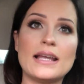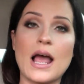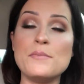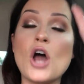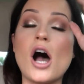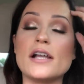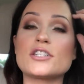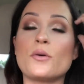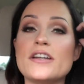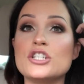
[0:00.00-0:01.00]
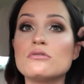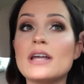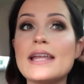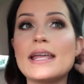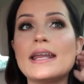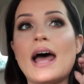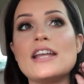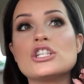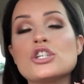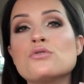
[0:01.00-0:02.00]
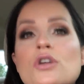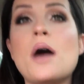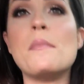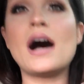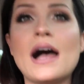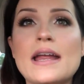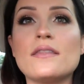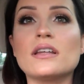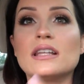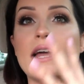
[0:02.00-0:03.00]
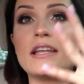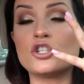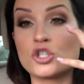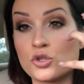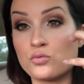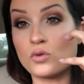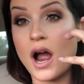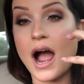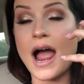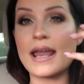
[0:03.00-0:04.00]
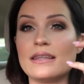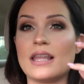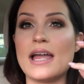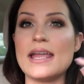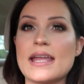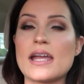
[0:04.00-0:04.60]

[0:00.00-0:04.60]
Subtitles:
I'm not. So I do like it. I do not mind the like dry, like